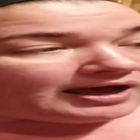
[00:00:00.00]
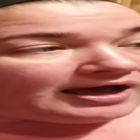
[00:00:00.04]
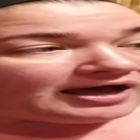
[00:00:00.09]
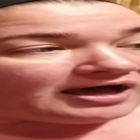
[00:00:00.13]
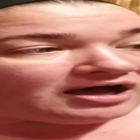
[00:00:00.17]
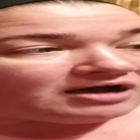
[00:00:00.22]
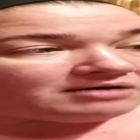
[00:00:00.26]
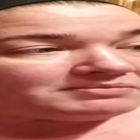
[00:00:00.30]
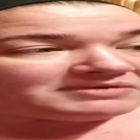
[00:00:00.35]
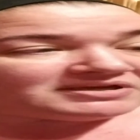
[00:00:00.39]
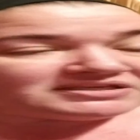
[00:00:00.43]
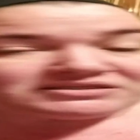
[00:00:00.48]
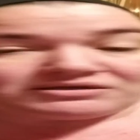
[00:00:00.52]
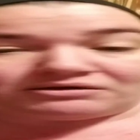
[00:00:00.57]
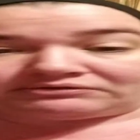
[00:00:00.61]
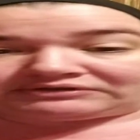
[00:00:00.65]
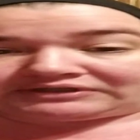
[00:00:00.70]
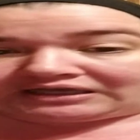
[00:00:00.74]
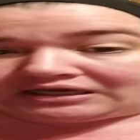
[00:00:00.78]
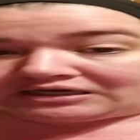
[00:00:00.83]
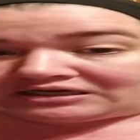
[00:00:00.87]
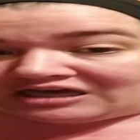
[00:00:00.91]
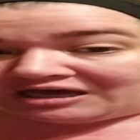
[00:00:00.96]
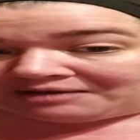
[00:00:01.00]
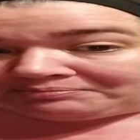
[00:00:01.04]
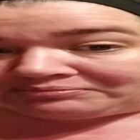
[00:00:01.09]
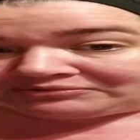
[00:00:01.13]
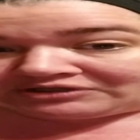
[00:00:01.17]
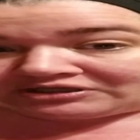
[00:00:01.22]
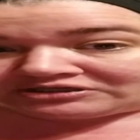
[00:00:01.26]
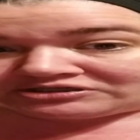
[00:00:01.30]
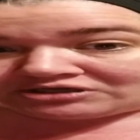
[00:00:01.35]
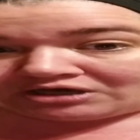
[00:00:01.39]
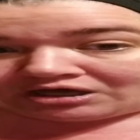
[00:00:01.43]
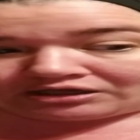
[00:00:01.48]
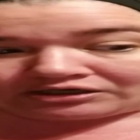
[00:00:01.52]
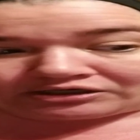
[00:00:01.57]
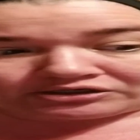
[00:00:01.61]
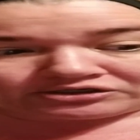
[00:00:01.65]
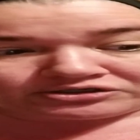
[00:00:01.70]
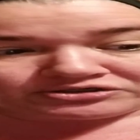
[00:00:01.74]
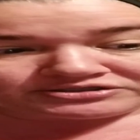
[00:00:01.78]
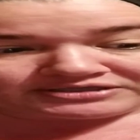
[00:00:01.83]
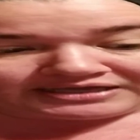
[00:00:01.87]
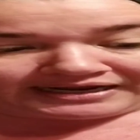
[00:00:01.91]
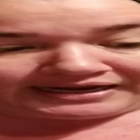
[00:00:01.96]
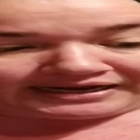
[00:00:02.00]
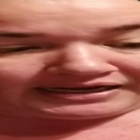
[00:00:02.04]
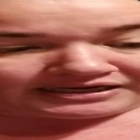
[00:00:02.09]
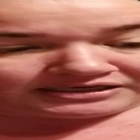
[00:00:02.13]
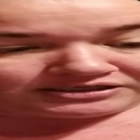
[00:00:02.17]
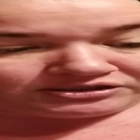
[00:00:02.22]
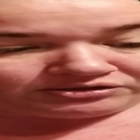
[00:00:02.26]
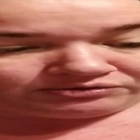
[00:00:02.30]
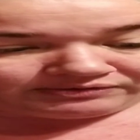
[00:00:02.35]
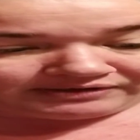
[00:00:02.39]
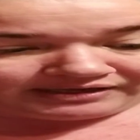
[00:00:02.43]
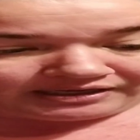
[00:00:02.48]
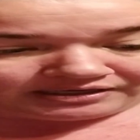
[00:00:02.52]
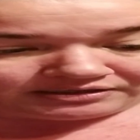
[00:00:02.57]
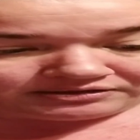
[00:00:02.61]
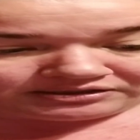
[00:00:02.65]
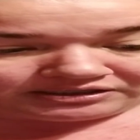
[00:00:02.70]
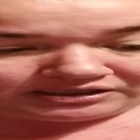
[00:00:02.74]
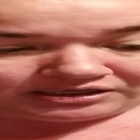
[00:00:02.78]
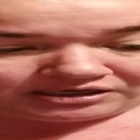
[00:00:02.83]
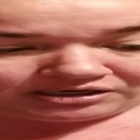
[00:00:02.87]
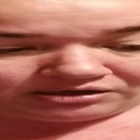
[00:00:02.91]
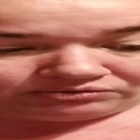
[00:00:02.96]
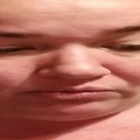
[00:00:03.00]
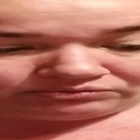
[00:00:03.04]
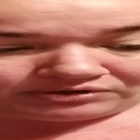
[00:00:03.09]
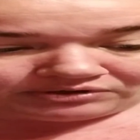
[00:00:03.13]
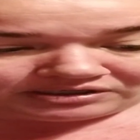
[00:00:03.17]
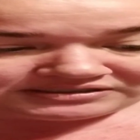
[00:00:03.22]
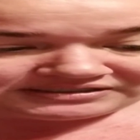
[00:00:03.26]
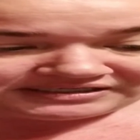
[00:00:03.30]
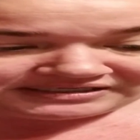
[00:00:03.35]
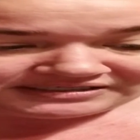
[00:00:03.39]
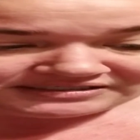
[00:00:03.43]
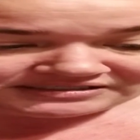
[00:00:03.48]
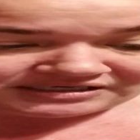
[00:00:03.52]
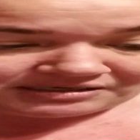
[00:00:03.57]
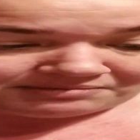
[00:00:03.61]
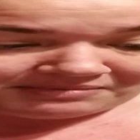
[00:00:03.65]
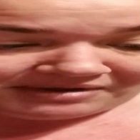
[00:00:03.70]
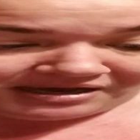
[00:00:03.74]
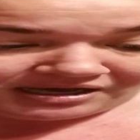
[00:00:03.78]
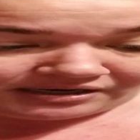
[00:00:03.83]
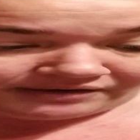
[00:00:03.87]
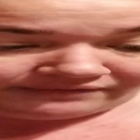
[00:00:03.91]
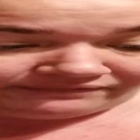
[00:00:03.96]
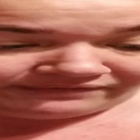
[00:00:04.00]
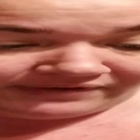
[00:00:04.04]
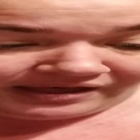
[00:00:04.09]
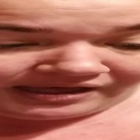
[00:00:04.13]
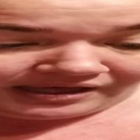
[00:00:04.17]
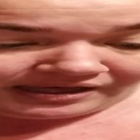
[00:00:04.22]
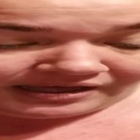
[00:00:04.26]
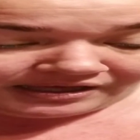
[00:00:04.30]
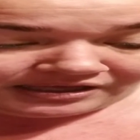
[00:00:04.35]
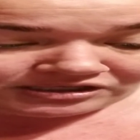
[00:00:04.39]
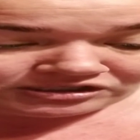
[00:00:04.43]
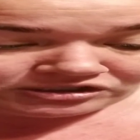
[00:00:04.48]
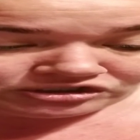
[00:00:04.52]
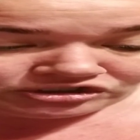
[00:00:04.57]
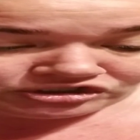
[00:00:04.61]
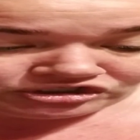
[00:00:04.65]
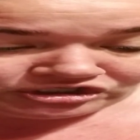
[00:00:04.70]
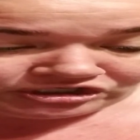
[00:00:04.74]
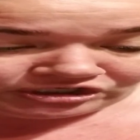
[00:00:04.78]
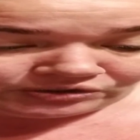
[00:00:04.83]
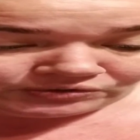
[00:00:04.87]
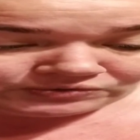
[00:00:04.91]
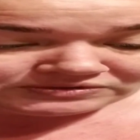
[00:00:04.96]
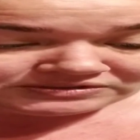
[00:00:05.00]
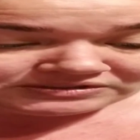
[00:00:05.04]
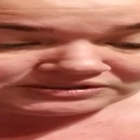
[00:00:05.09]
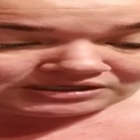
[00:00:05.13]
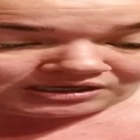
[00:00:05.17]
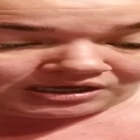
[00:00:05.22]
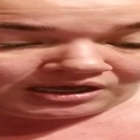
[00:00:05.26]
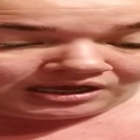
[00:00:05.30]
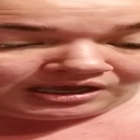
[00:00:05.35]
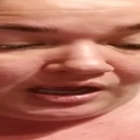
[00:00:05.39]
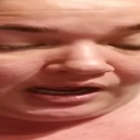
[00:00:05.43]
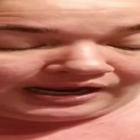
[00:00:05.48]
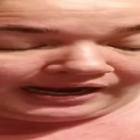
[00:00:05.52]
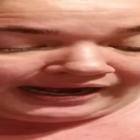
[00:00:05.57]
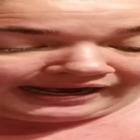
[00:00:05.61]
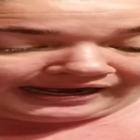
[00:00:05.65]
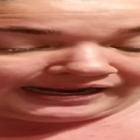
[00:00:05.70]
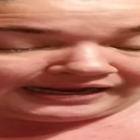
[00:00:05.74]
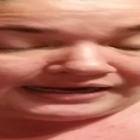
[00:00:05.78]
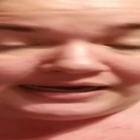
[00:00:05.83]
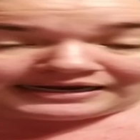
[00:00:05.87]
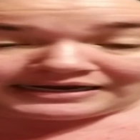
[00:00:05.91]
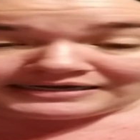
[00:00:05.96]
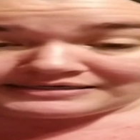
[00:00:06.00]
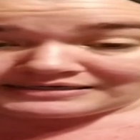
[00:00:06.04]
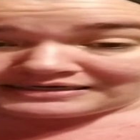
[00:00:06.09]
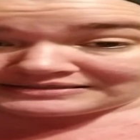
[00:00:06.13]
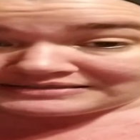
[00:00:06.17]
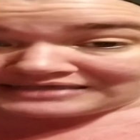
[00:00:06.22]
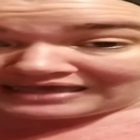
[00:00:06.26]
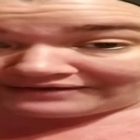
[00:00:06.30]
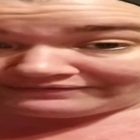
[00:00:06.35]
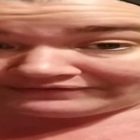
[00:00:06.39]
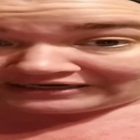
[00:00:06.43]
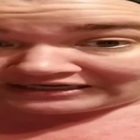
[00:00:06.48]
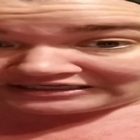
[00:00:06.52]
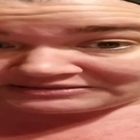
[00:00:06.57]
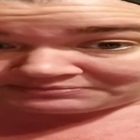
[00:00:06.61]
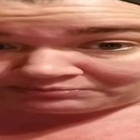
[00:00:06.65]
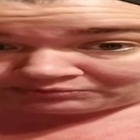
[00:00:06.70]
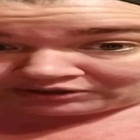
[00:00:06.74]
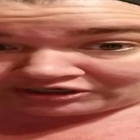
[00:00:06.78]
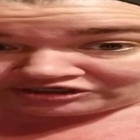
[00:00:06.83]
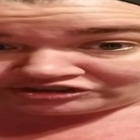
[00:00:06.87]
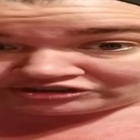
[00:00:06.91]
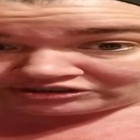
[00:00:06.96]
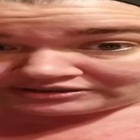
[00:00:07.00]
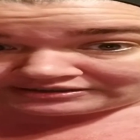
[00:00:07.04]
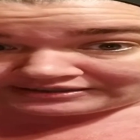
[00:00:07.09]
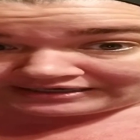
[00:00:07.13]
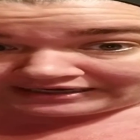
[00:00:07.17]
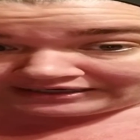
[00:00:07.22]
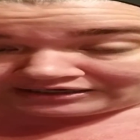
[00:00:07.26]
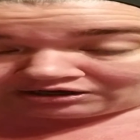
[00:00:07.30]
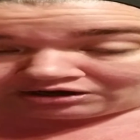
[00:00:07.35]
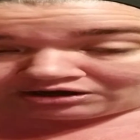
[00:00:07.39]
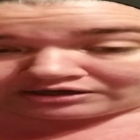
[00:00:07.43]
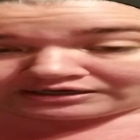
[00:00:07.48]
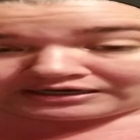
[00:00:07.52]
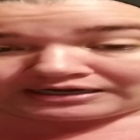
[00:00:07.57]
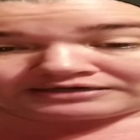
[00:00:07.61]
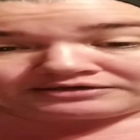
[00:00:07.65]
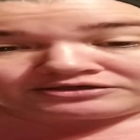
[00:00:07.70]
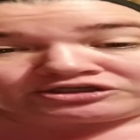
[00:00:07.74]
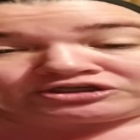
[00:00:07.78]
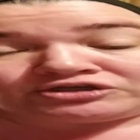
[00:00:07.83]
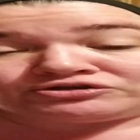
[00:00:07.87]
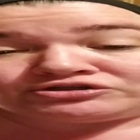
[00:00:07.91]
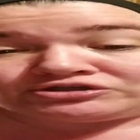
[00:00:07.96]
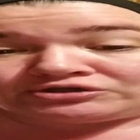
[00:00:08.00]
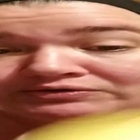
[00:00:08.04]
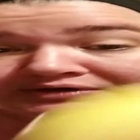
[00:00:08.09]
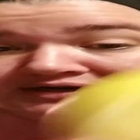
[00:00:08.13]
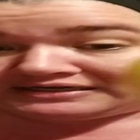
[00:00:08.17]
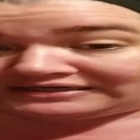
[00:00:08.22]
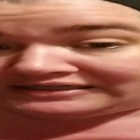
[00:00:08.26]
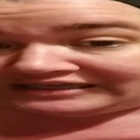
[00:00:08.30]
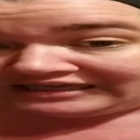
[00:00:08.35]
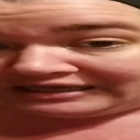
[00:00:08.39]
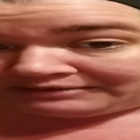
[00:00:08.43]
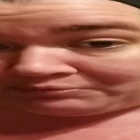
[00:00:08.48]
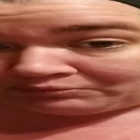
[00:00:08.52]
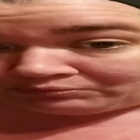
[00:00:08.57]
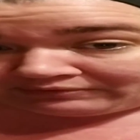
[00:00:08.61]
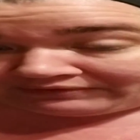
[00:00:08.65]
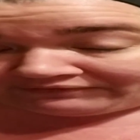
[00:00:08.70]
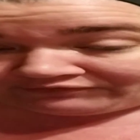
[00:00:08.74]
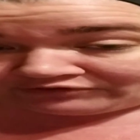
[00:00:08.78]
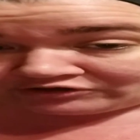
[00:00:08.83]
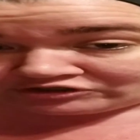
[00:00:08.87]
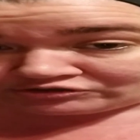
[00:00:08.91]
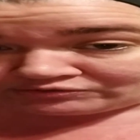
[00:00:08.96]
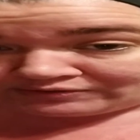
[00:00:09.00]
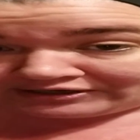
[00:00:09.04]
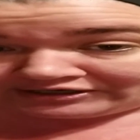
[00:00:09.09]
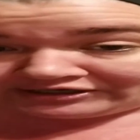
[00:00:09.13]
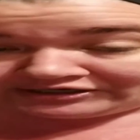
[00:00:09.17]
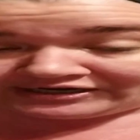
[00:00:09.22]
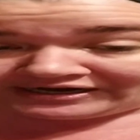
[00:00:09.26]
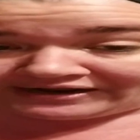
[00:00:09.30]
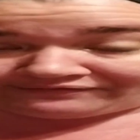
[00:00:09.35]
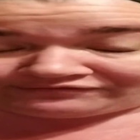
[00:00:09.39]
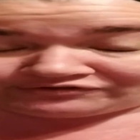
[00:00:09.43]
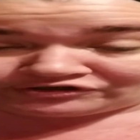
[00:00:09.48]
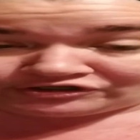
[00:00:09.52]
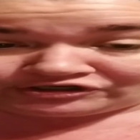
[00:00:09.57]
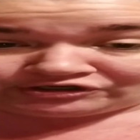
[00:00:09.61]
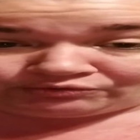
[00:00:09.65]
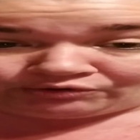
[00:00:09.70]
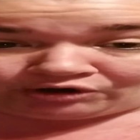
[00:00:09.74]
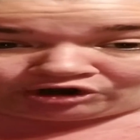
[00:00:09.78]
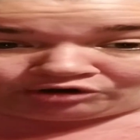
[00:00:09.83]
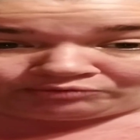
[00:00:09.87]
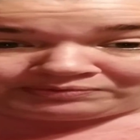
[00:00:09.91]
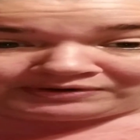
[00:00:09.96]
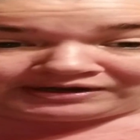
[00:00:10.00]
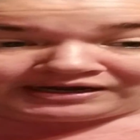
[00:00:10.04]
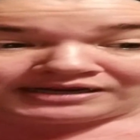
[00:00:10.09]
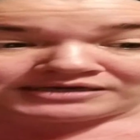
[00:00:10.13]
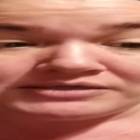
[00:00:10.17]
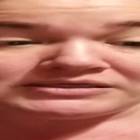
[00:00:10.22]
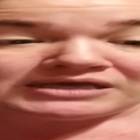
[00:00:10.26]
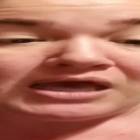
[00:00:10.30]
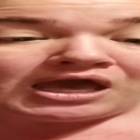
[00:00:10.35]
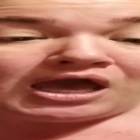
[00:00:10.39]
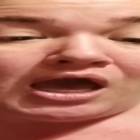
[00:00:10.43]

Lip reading: It's only a couple of dollars and you get, a decent amount of juice. And it does have an expiration date on it. You do need to keep it refrigerated after you open it.